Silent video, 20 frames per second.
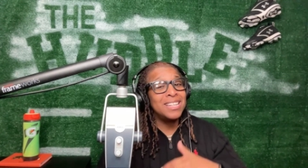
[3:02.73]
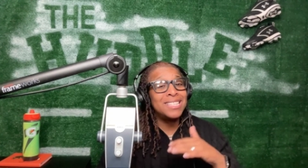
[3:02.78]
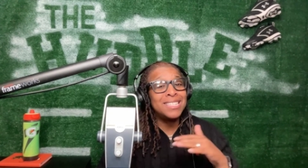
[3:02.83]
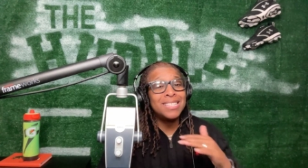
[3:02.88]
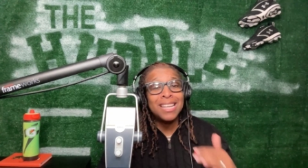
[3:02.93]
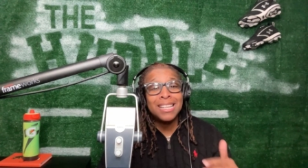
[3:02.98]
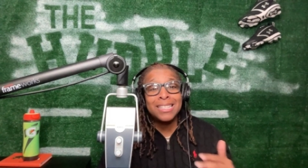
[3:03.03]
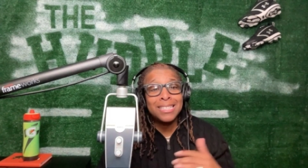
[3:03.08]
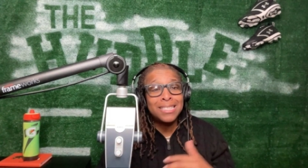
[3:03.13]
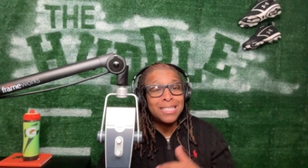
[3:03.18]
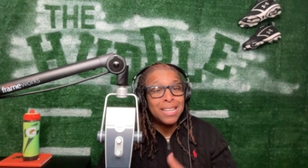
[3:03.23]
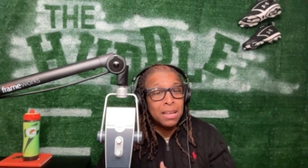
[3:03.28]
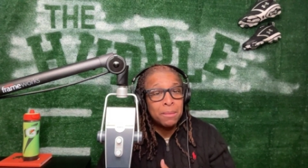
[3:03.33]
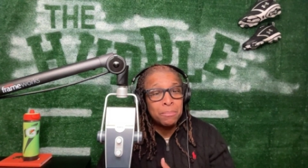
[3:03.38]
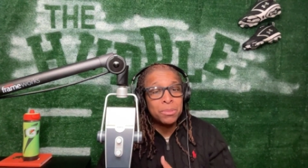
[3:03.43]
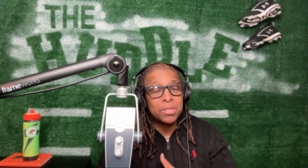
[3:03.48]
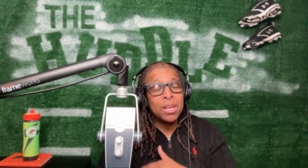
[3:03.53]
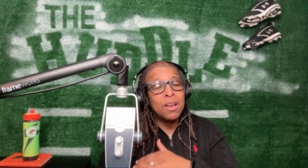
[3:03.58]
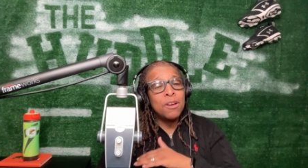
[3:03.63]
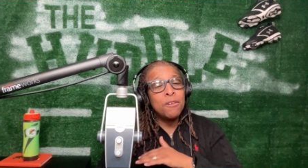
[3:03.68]
6
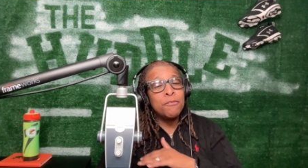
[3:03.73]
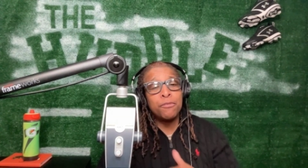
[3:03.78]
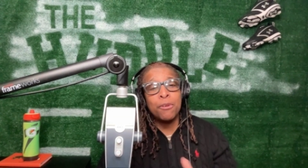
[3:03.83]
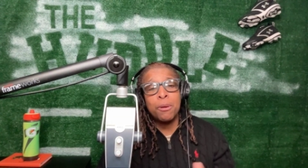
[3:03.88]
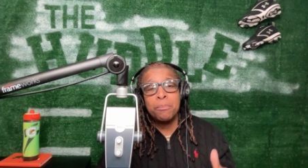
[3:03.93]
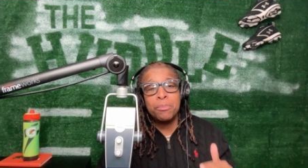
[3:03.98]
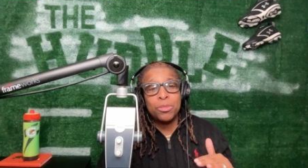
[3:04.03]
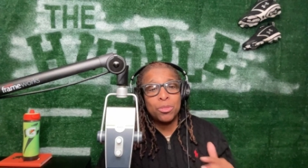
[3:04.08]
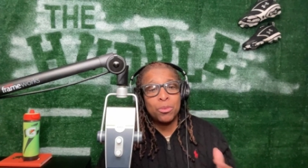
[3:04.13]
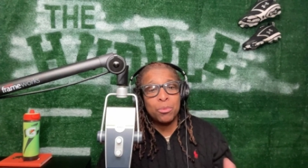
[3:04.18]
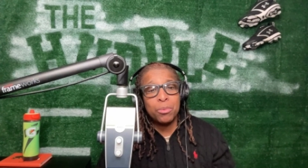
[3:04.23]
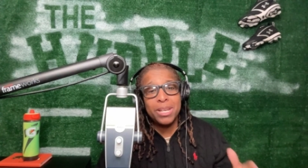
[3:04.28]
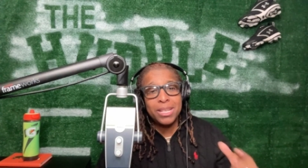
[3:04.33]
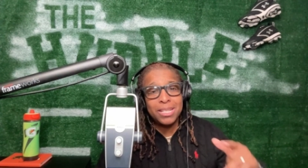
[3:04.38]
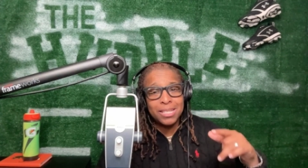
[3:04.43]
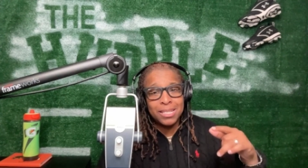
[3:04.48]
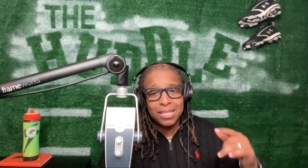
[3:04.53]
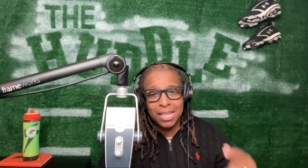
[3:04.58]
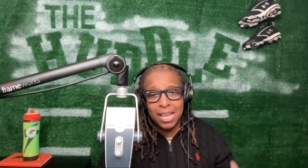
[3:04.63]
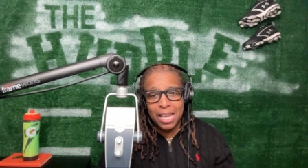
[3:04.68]
tips from
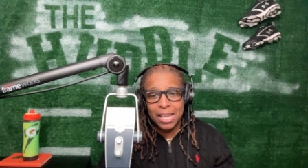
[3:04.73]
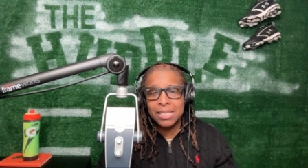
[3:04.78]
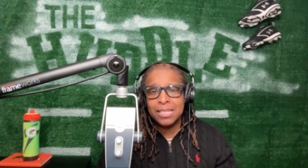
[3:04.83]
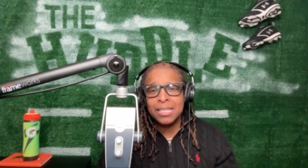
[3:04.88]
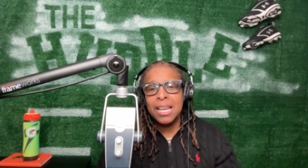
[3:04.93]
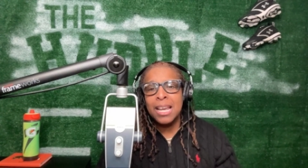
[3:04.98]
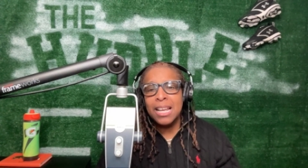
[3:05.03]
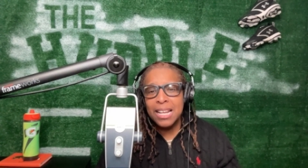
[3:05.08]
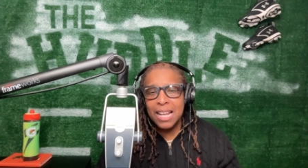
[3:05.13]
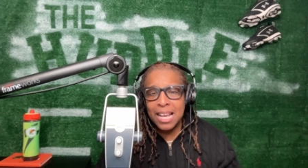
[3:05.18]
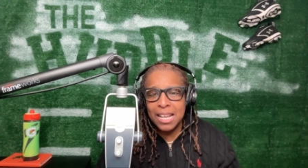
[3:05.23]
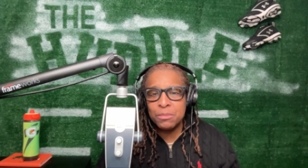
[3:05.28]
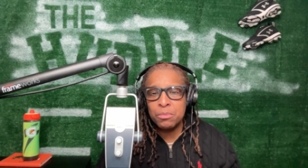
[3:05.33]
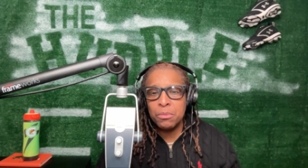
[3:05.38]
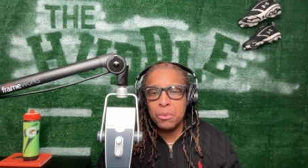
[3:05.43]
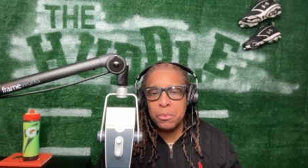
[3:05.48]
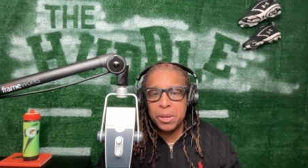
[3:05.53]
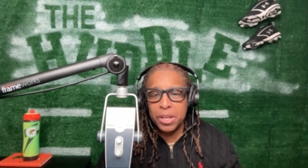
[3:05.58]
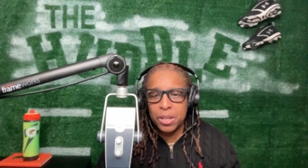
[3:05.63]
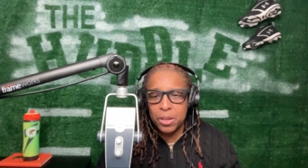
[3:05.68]
3-6. That's
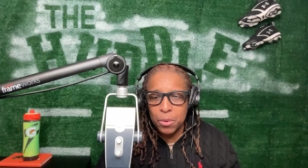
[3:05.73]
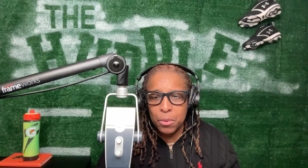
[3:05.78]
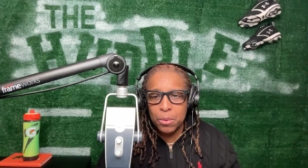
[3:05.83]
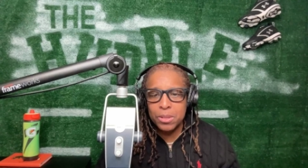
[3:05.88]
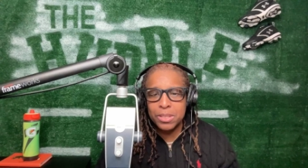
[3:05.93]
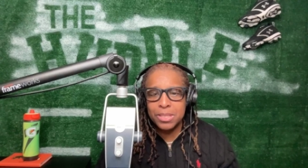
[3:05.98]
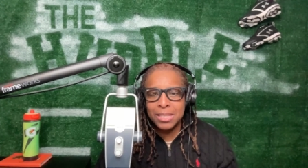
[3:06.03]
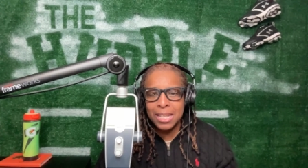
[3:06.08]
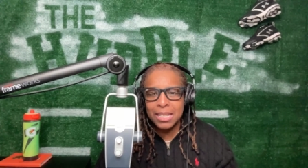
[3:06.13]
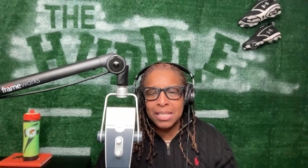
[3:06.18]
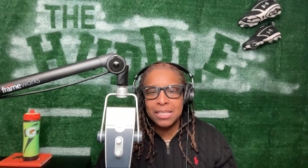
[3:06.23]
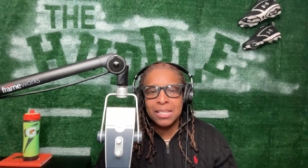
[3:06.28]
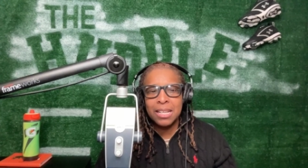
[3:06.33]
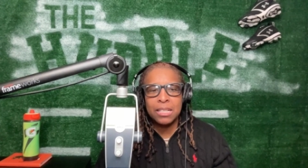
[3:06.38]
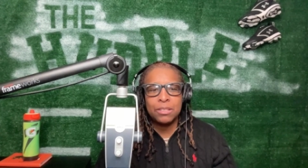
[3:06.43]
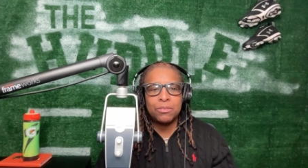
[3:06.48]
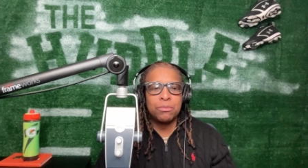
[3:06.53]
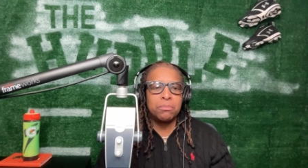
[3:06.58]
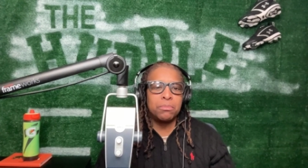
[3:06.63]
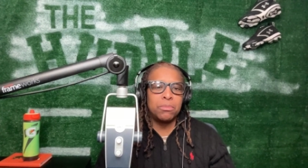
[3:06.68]
what we're doing. 6
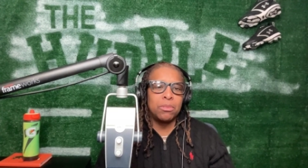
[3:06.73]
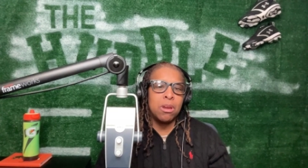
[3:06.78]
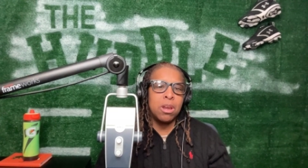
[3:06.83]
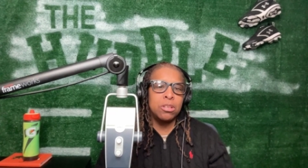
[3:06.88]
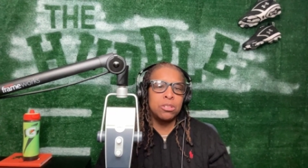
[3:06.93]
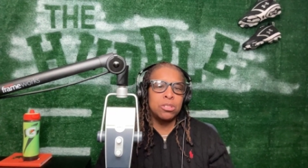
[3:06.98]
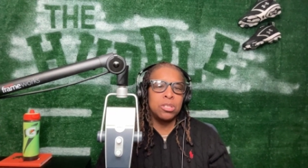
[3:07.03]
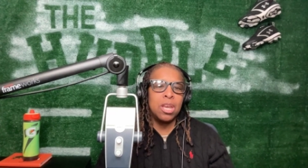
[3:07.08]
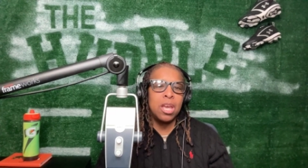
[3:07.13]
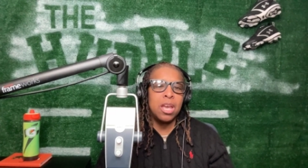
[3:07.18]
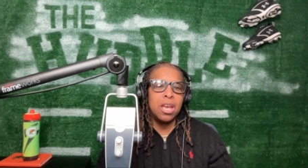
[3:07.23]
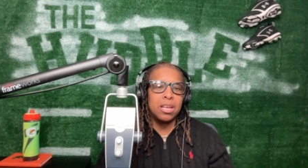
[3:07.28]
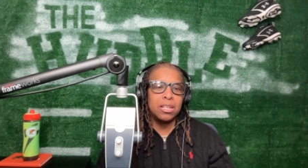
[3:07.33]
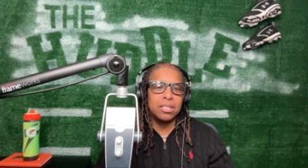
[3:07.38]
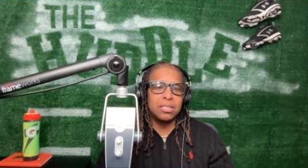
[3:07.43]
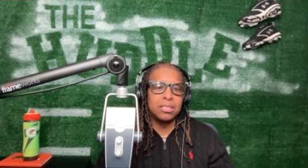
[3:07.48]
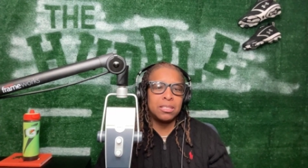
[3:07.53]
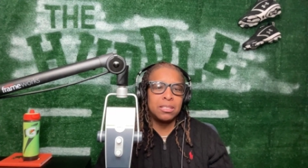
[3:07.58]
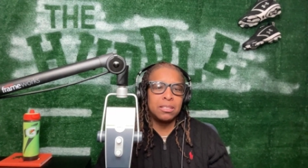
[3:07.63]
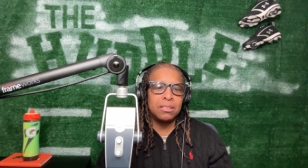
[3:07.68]
tips from
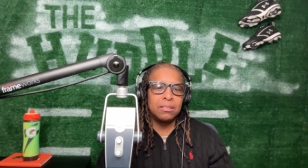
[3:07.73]
3-6.